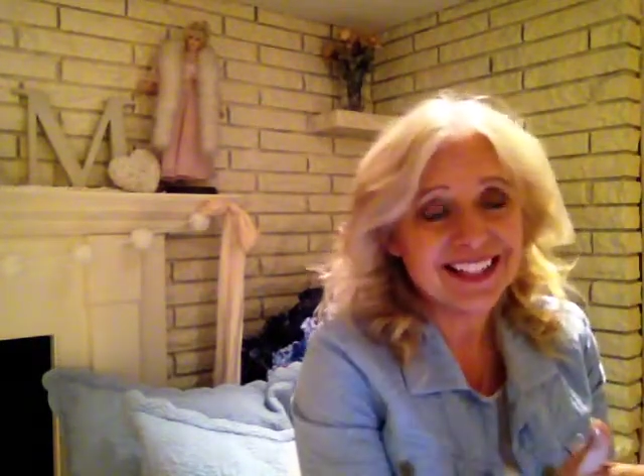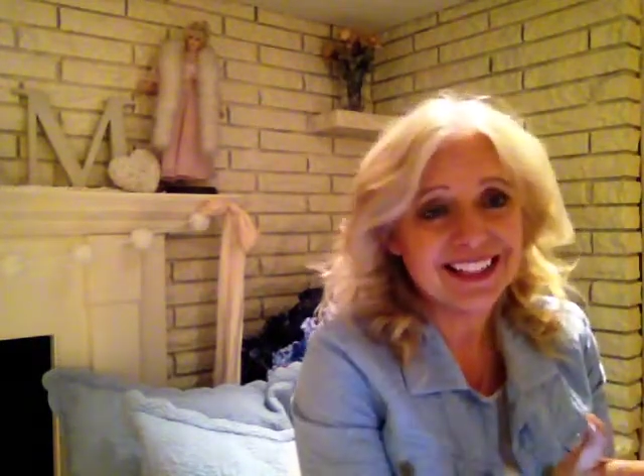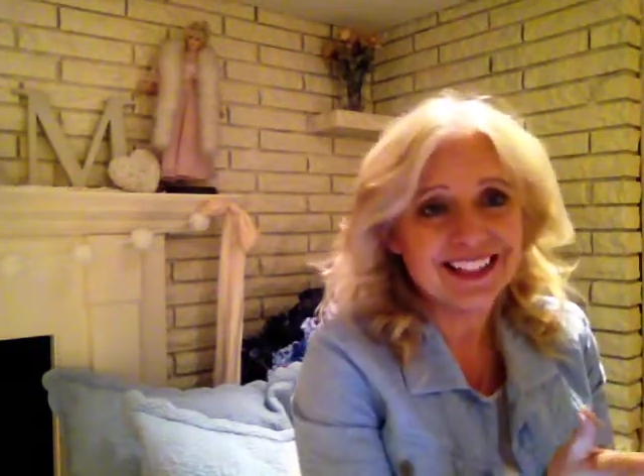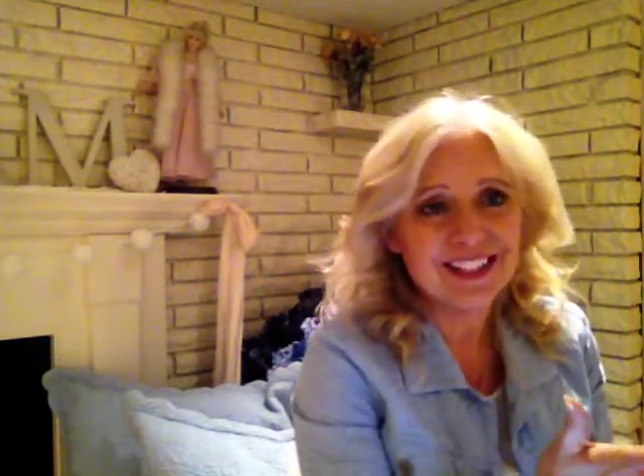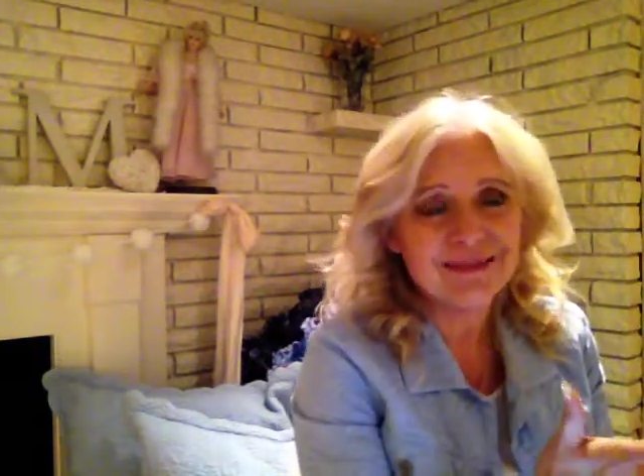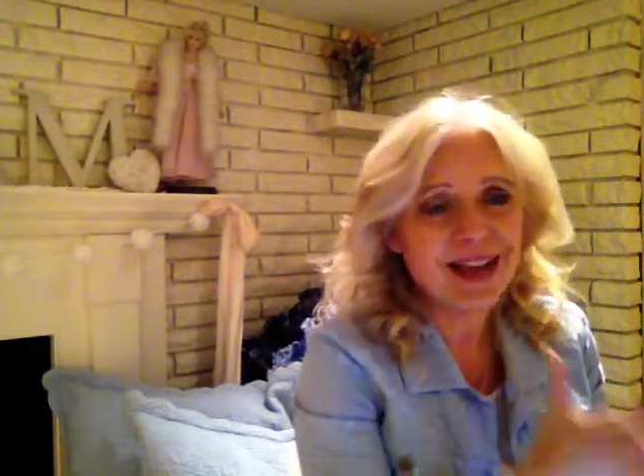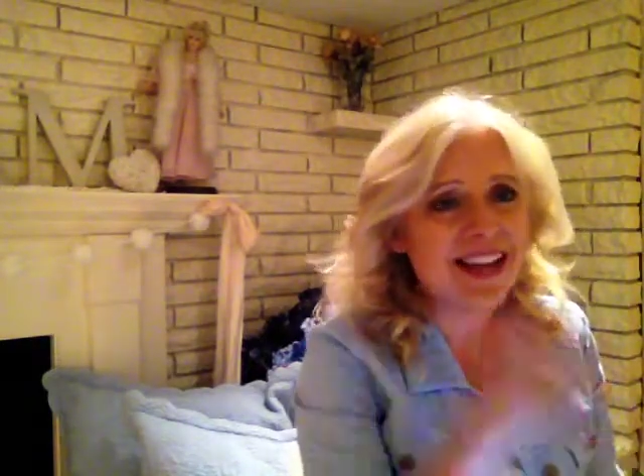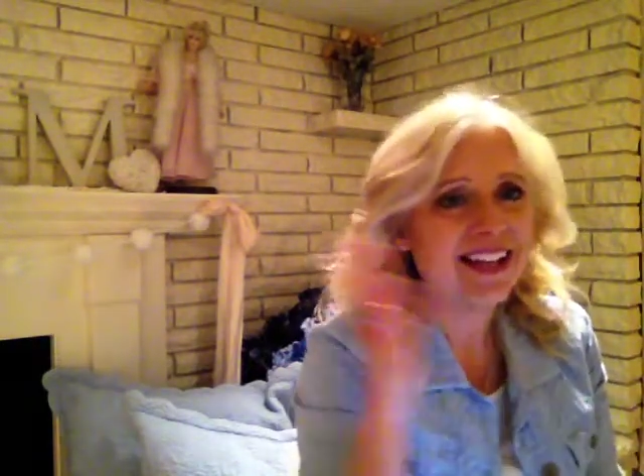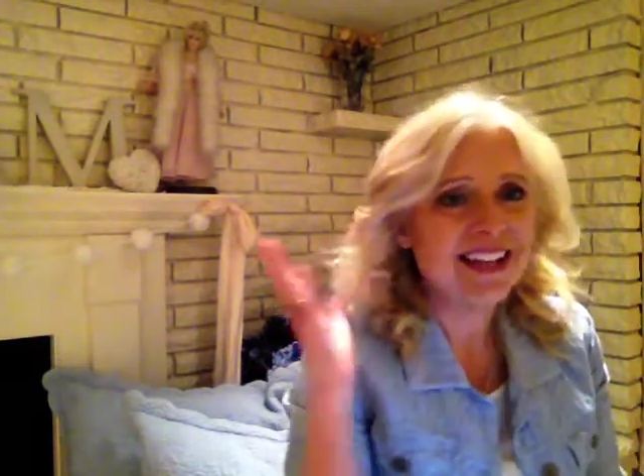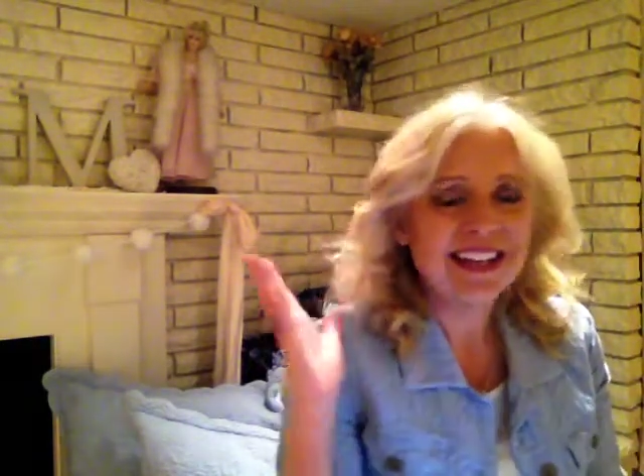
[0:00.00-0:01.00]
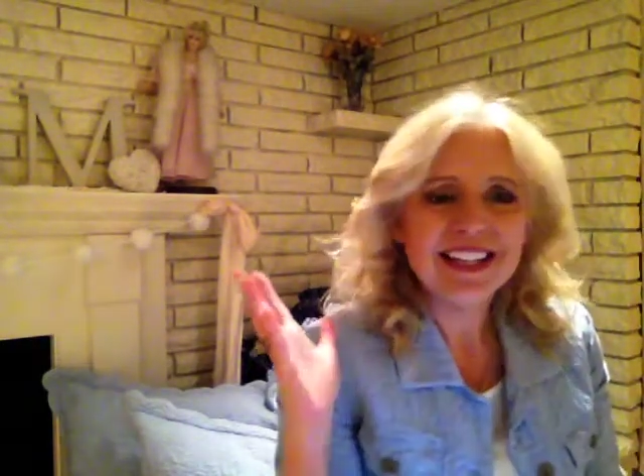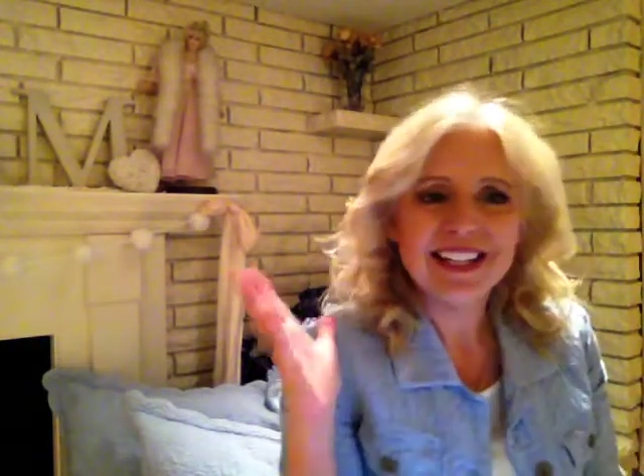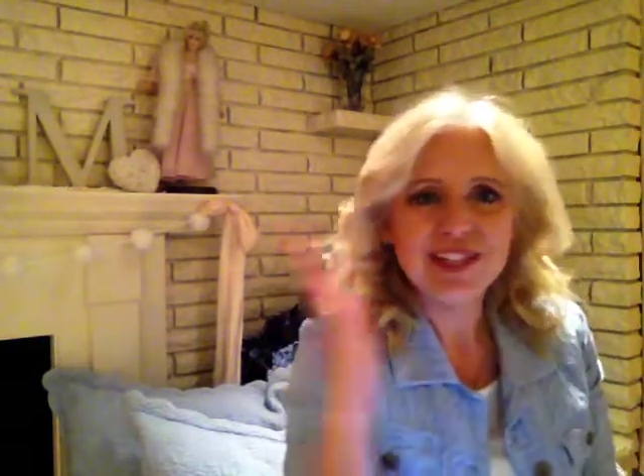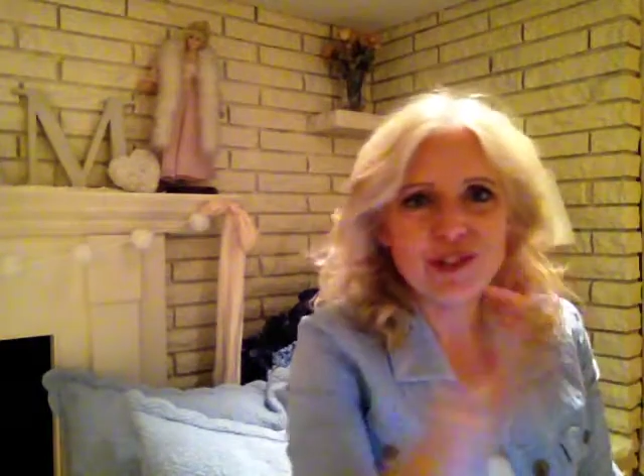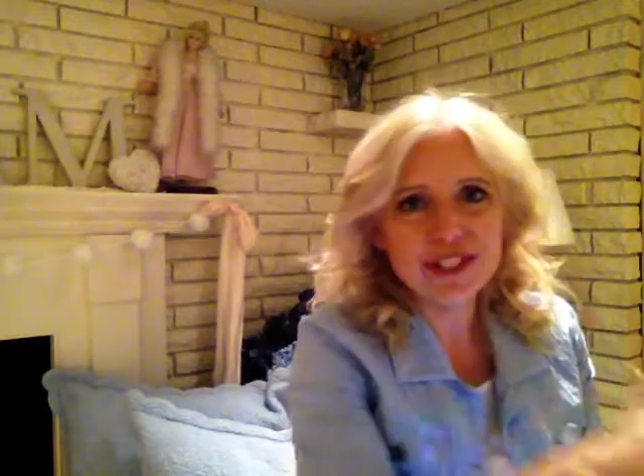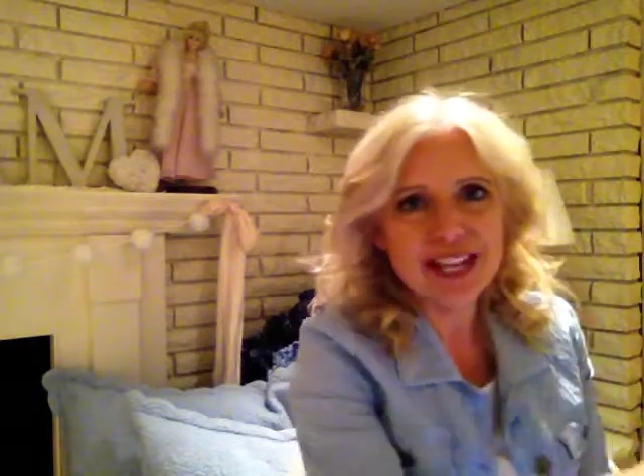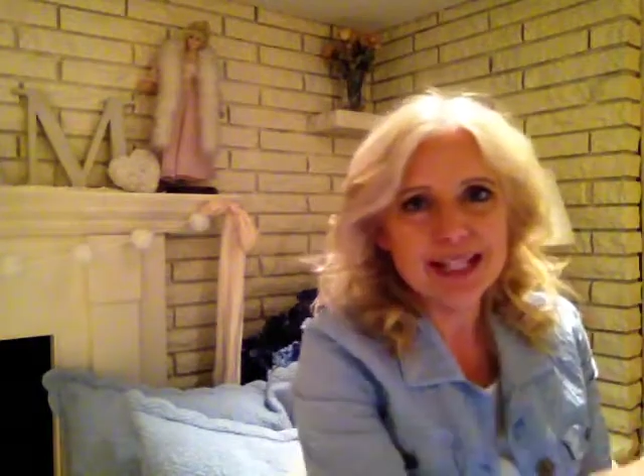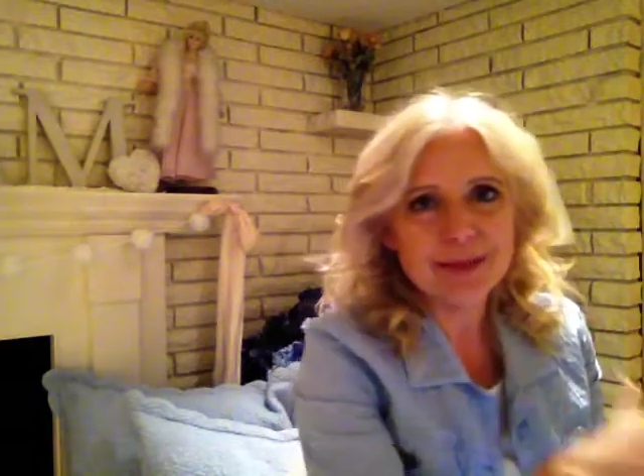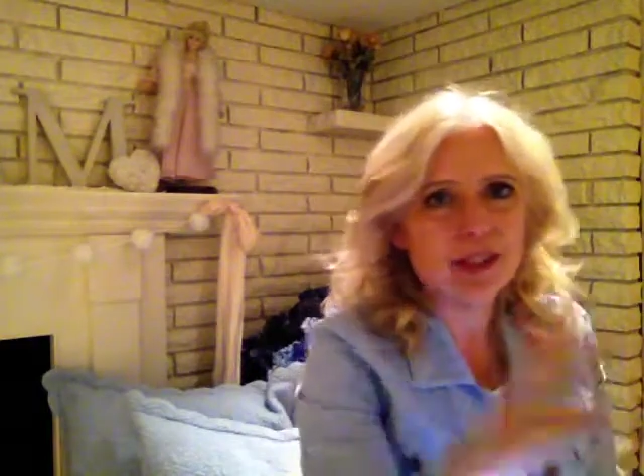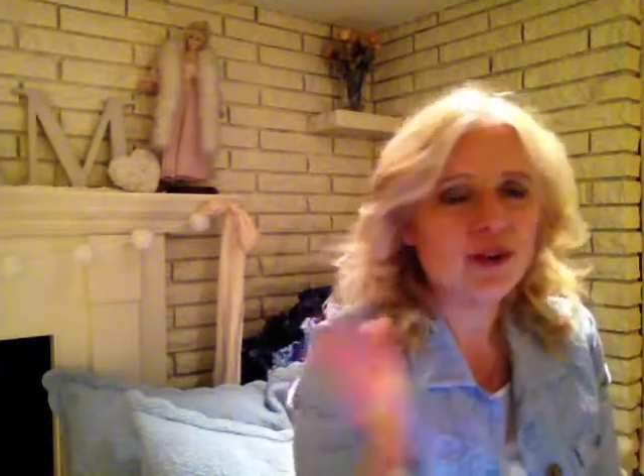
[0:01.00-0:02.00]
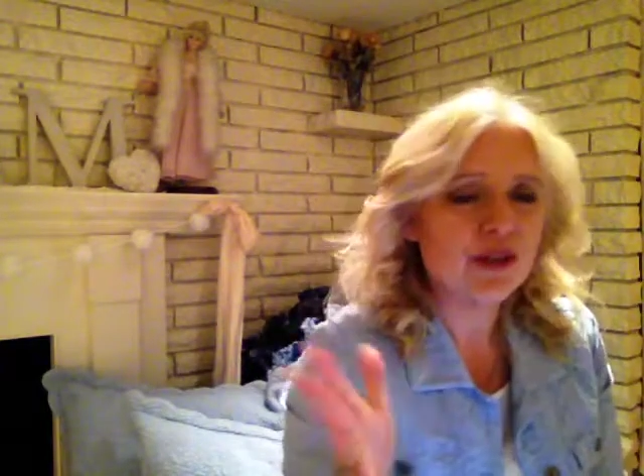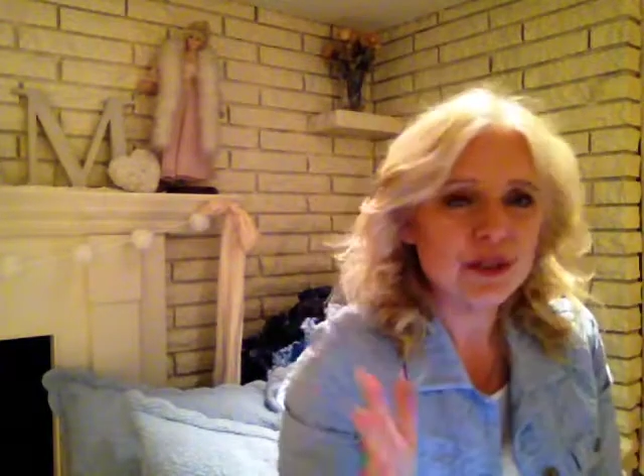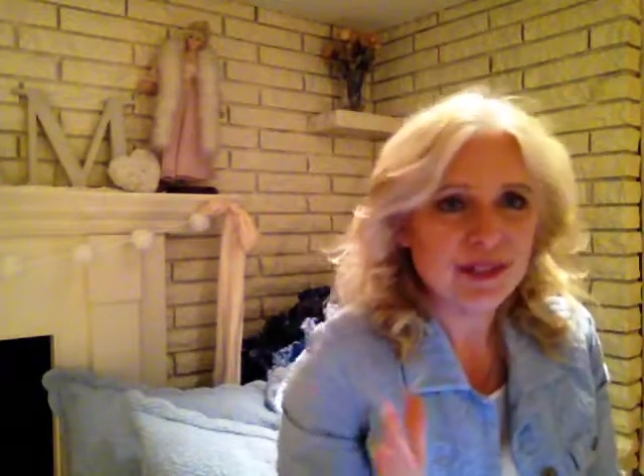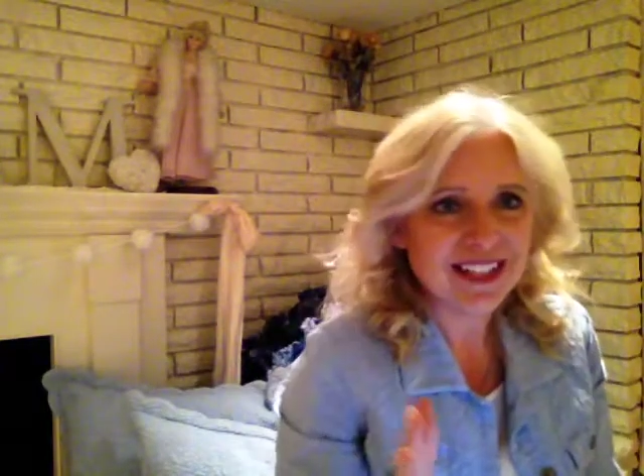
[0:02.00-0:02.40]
and just my enthusiasm alone is what